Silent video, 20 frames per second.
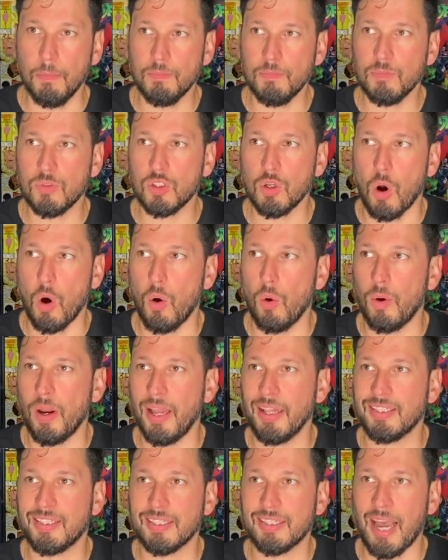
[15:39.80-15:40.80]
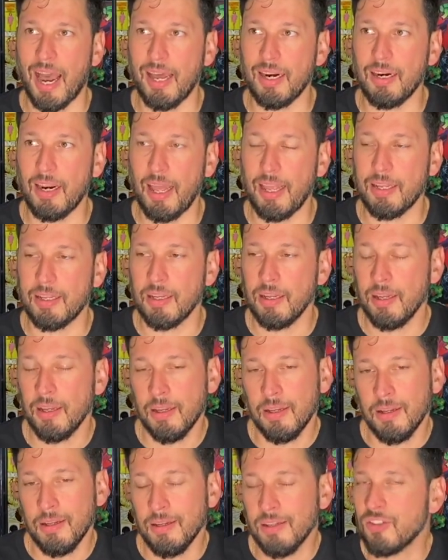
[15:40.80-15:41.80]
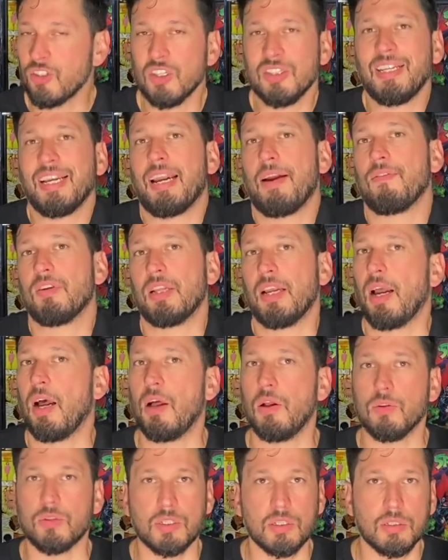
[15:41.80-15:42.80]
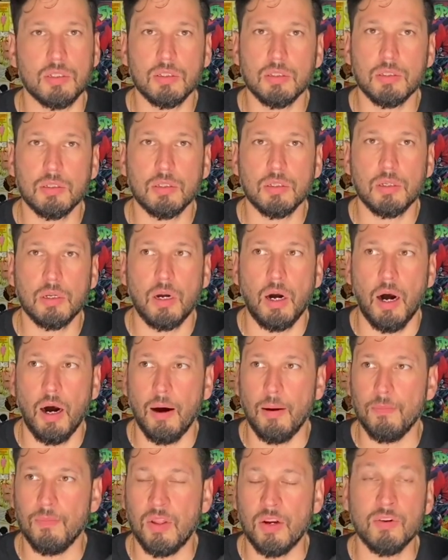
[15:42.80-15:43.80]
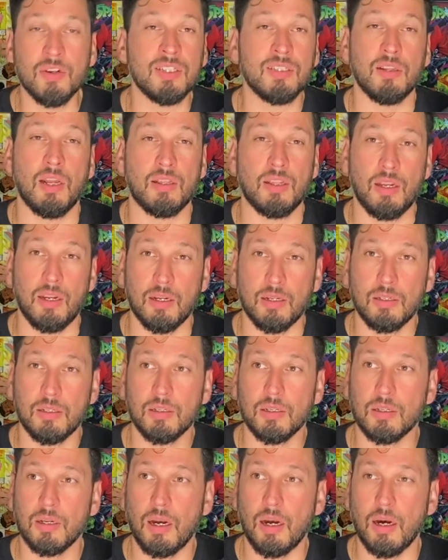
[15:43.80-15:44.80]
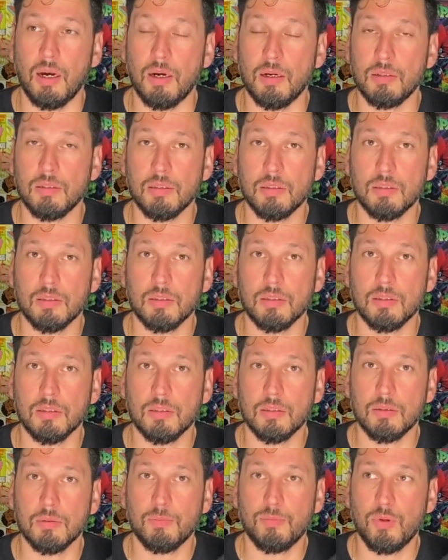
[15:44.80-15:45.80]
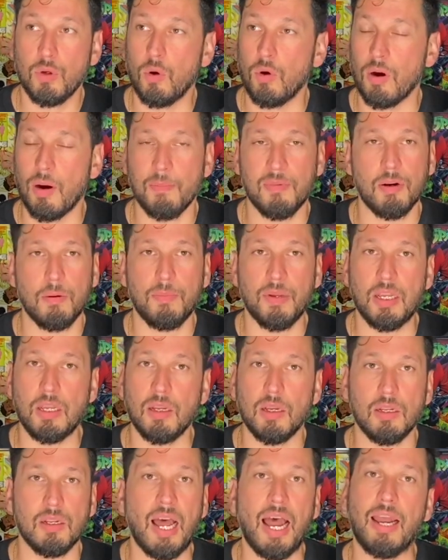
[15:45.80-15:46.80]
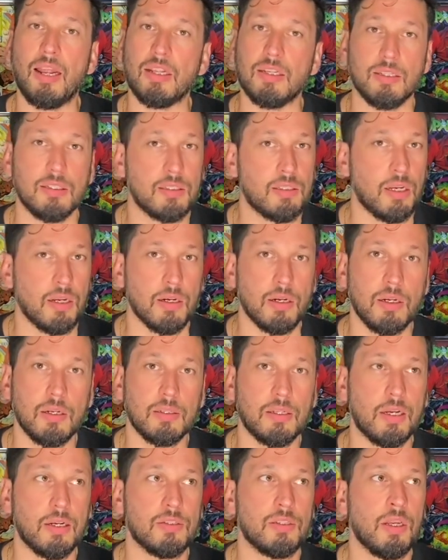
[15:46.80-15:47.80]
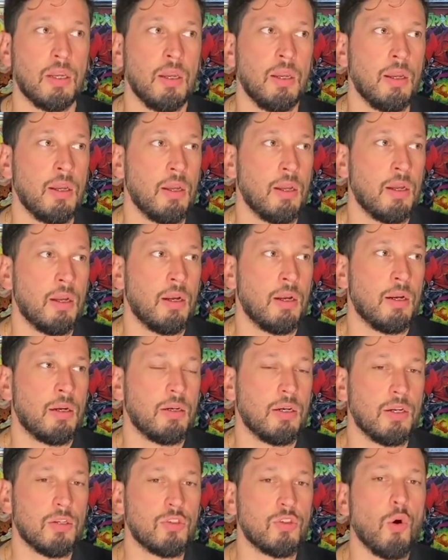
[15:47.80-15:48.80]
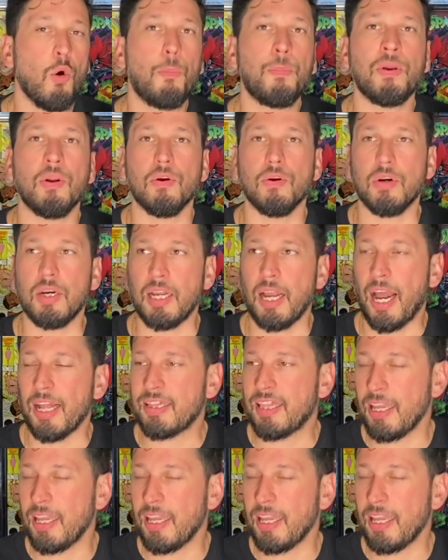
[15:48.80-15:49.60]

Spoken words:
So it's kind of like just like everything else. There is nothing uh, pure. I'm gonna be a nihilist here. There's no purity.